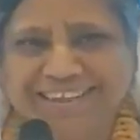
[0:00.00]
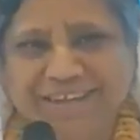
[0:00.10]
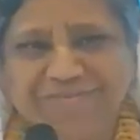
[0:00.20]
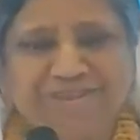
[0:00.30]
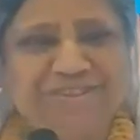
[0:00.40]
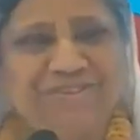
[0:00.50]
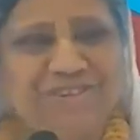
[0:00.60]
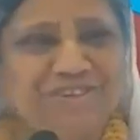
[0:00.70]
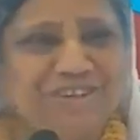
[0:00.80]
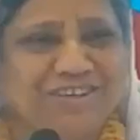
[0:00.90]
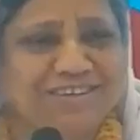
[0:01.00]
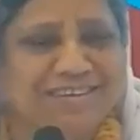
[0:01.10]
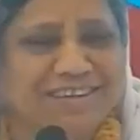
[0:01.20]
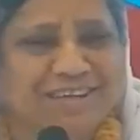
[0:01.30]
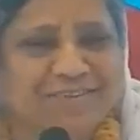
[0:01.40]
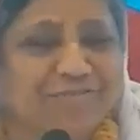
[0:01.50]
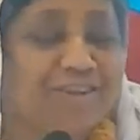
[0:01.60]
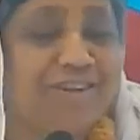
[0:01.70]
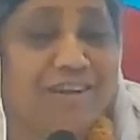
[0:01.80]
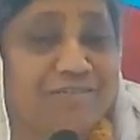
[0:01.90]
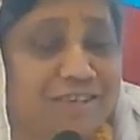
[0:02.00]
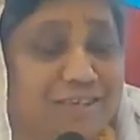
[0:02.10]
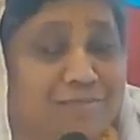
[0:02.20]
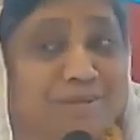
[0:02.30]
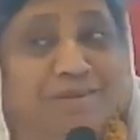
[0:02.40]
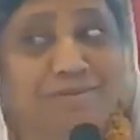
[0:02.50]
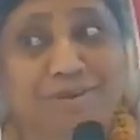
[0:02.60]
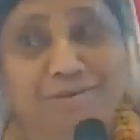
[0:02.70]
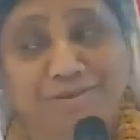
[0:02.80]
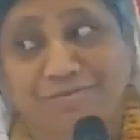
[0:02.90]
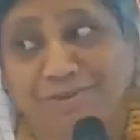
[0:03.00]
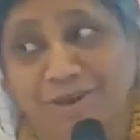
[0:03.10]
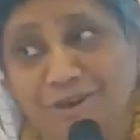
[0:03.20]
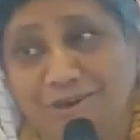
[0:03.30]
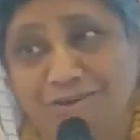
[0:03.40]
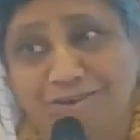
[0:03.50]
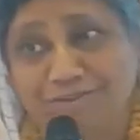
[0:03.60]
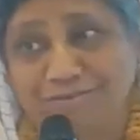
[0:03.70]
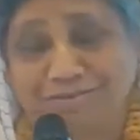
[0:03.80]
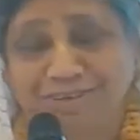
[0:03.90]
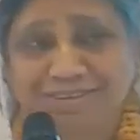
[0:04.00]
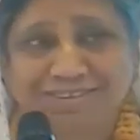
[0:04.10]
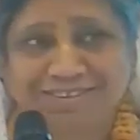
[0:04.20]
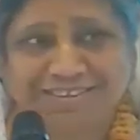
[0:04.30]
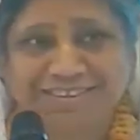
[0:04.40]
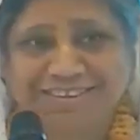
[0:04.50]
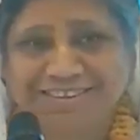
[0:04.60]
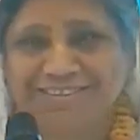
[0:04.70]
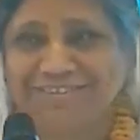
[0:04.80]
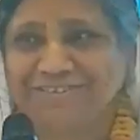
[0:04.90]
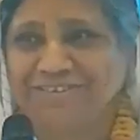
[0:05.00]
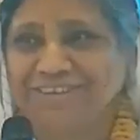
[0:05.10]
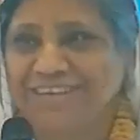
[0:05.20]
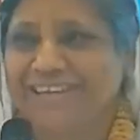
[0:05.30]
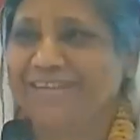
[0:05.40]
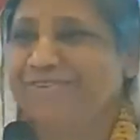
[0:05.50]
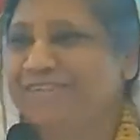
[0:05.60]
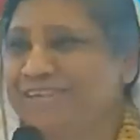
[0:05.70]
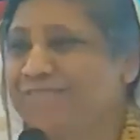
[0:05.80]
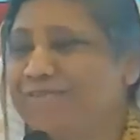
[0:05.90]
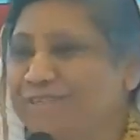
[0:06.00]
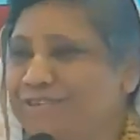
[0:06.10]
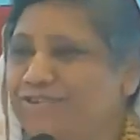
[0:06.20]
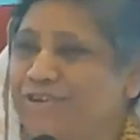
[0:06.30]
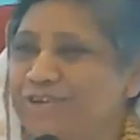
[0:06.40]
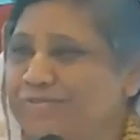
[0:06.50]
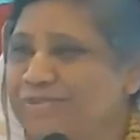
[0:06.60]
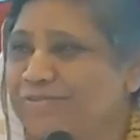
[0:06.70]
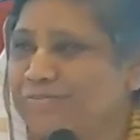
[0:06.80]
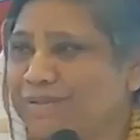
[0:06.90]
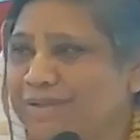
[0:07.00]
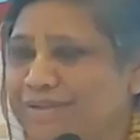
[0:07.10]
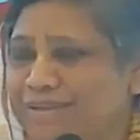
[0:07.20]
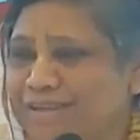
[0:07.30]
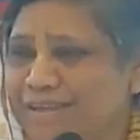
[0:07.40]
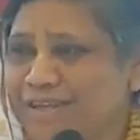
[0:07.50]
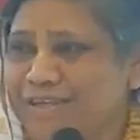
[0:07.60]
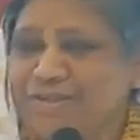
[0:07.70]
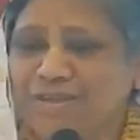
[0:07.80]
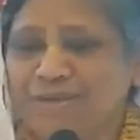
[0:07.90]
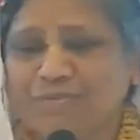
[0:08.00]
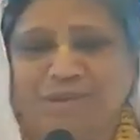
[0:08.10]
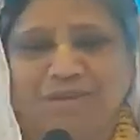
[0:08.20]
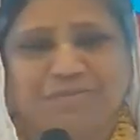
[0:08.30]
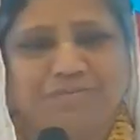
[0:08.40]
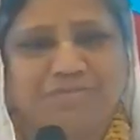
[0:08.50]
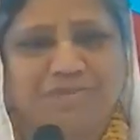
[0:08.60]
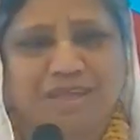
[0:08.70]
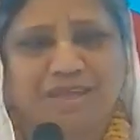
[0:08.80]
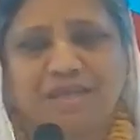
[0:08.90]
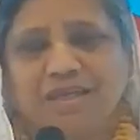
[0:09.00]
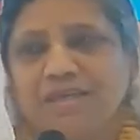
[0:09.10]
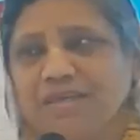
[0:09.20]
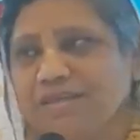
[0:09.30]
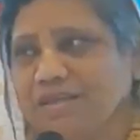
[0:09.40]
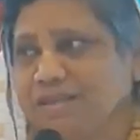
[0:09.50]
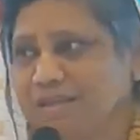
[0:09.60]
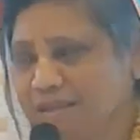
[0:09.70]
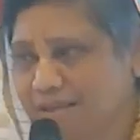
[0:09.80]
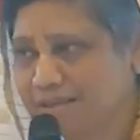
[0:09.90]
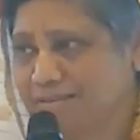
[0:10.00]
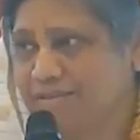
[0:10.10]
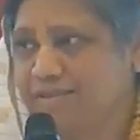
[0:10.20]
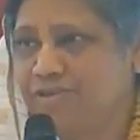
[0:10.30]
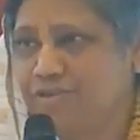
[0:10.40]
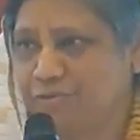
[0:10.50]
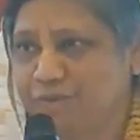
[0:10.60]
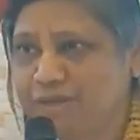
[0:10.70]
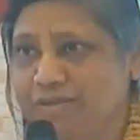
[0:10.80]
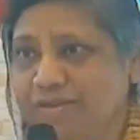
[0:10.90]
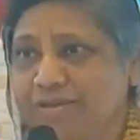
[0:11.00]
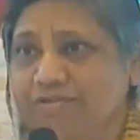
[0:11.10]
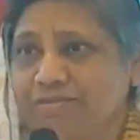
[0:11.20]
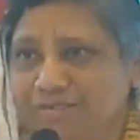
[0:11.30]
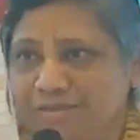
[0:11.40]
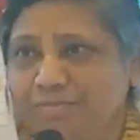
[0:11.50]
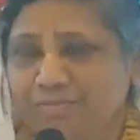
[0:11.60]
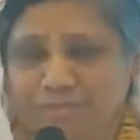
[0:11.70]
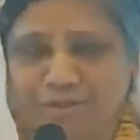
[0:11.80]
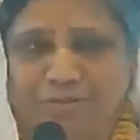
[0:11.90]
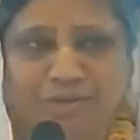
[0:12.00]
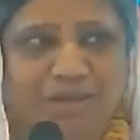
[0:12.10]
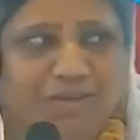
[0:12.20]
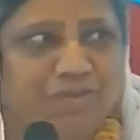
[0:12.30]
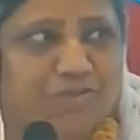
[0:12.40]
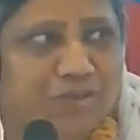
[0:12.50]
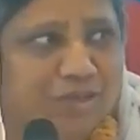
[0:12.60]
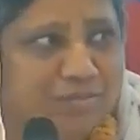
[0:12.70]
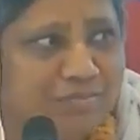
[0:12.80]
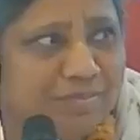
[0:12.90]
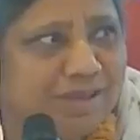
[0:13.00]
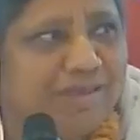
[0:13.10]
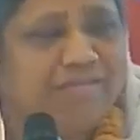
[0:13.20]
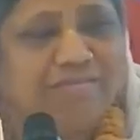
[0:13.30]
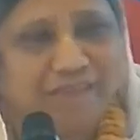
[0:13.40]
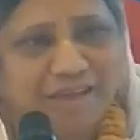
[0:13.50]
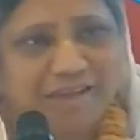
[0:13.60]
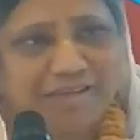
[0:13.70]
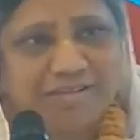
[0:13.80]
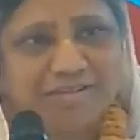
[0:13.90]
because Krishna, Vrindavan is a playground of God, right? So he was enjoying himself playing. So anyway, that night, the Chobe, had a dream that